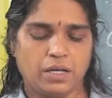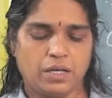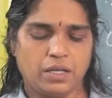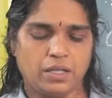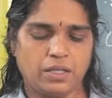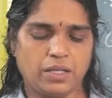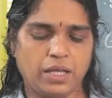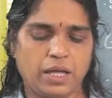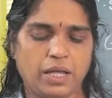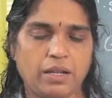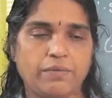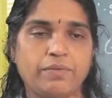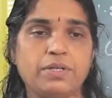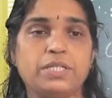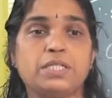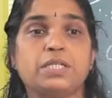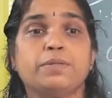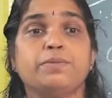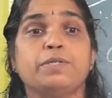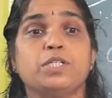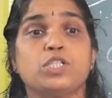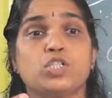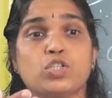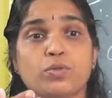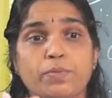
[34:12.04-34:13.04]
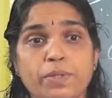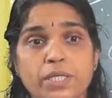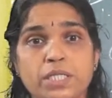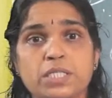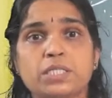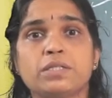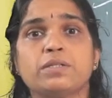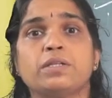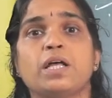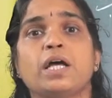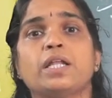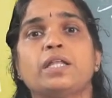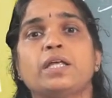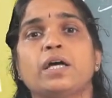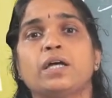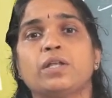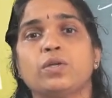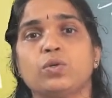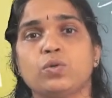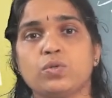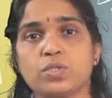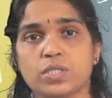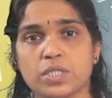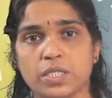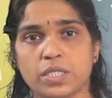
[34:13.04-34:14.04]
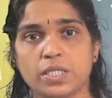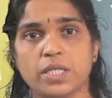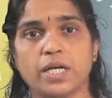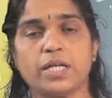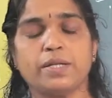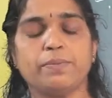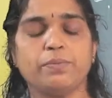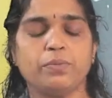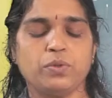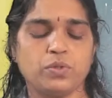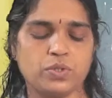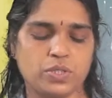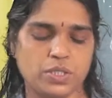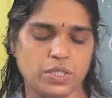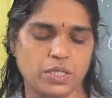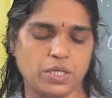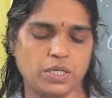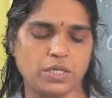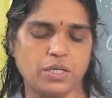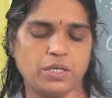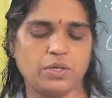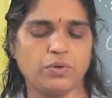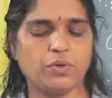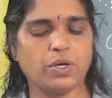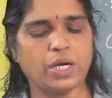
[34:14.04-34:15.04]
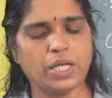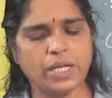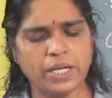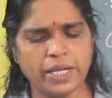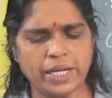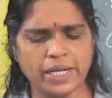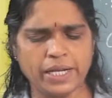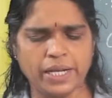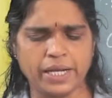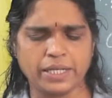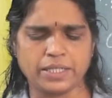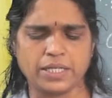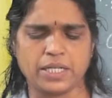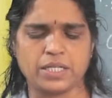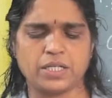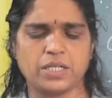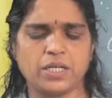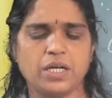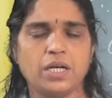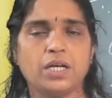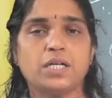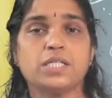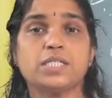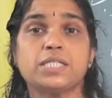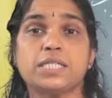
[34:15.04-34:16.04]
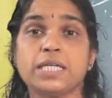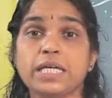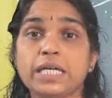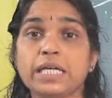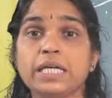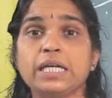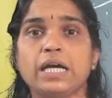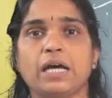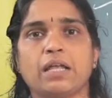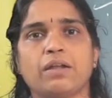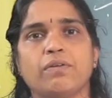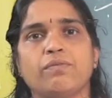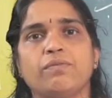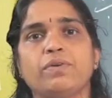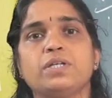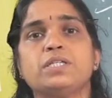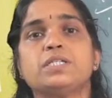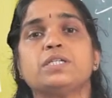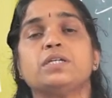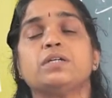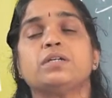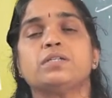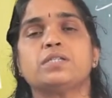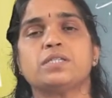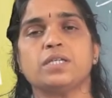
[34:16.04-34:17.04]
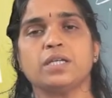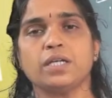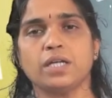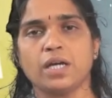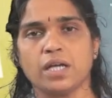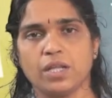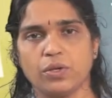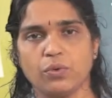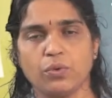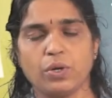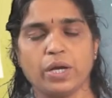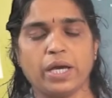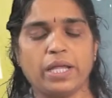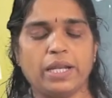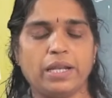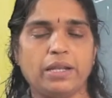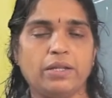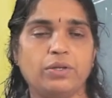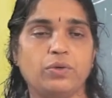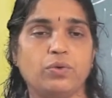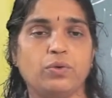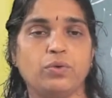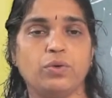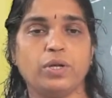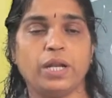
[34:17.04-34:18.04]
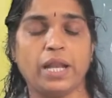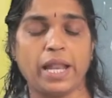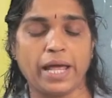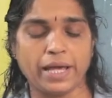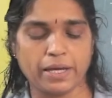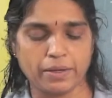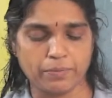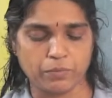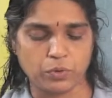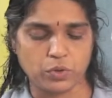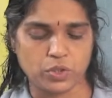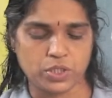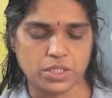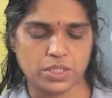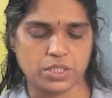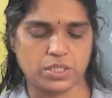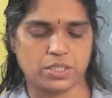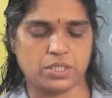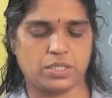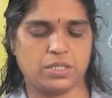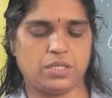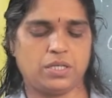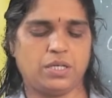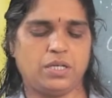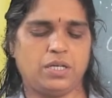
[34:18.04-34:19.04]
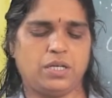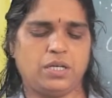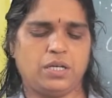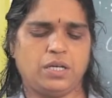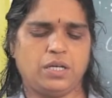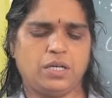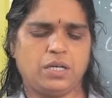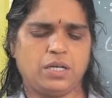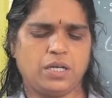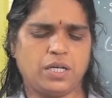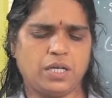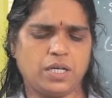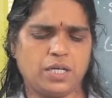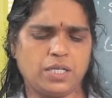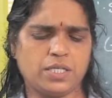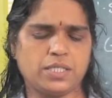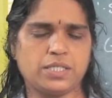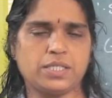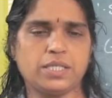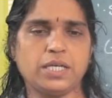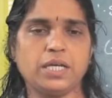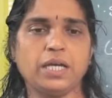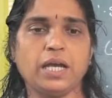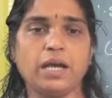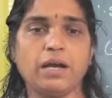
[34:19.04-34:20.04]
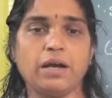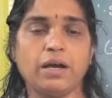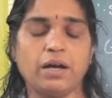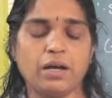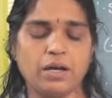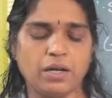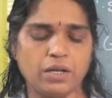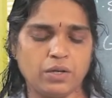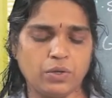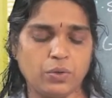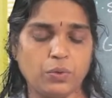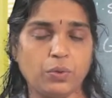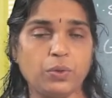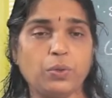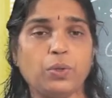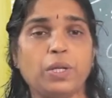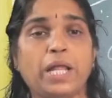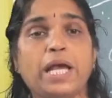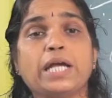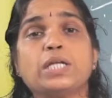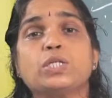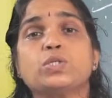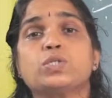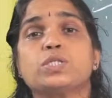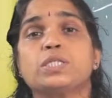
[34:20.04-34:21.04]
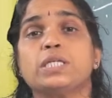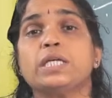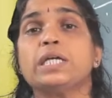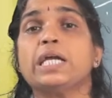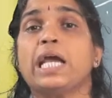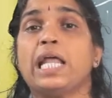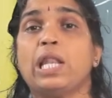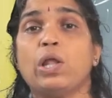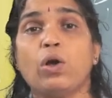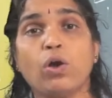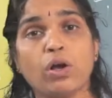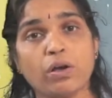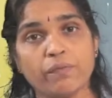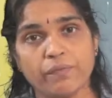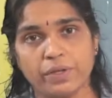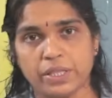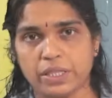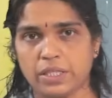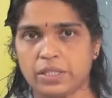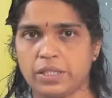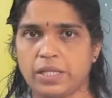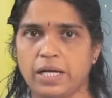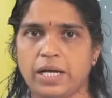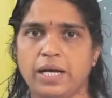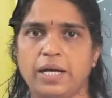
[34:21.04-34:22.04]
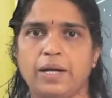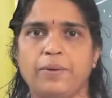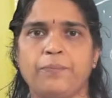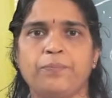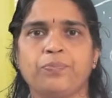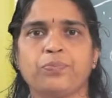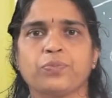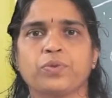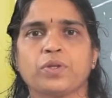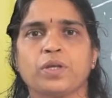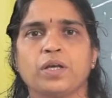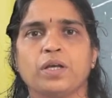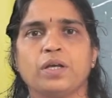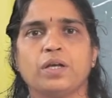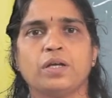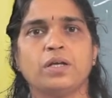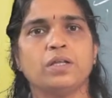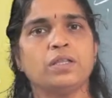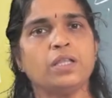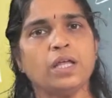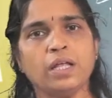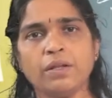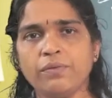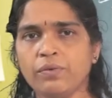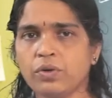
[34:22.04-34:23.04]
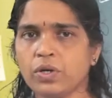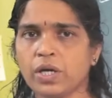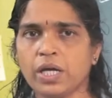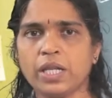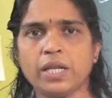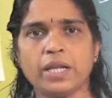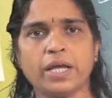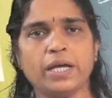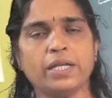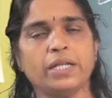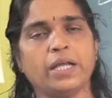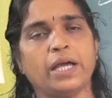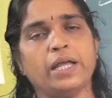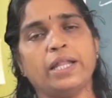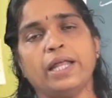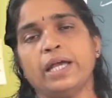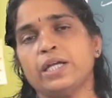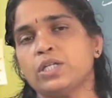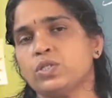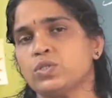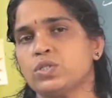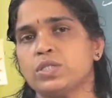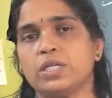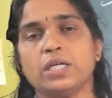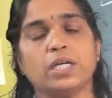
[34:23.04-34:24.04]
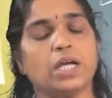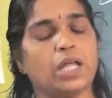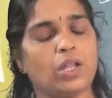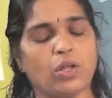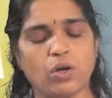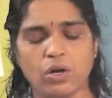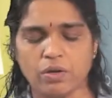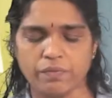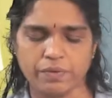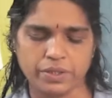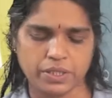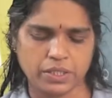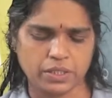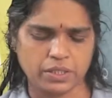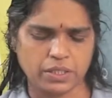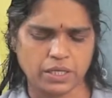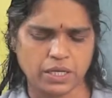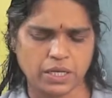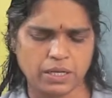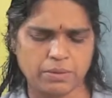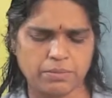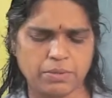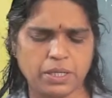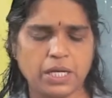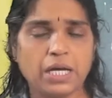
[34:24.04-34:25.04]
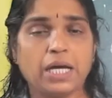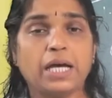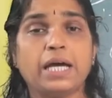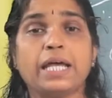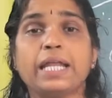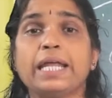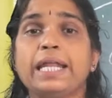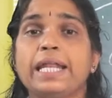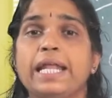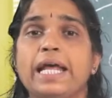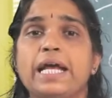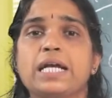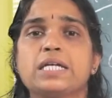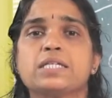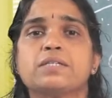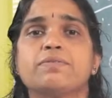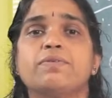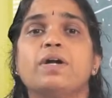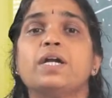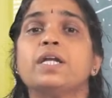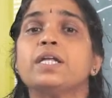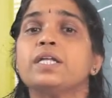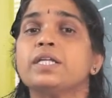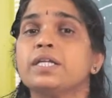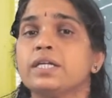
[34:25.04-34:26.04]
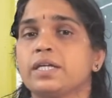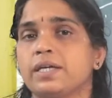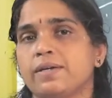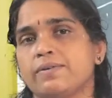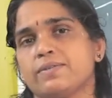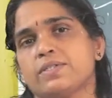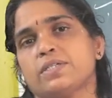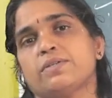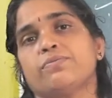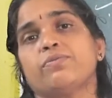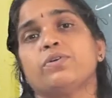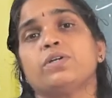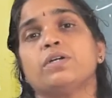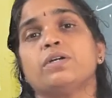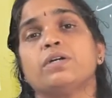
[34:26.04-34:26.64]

Then which instruments that are used in that music? You can write like that. Singer, which singer you like most? Do you like to sing along with them? Then you can write I like to sing along with them. Relax, what it gives, if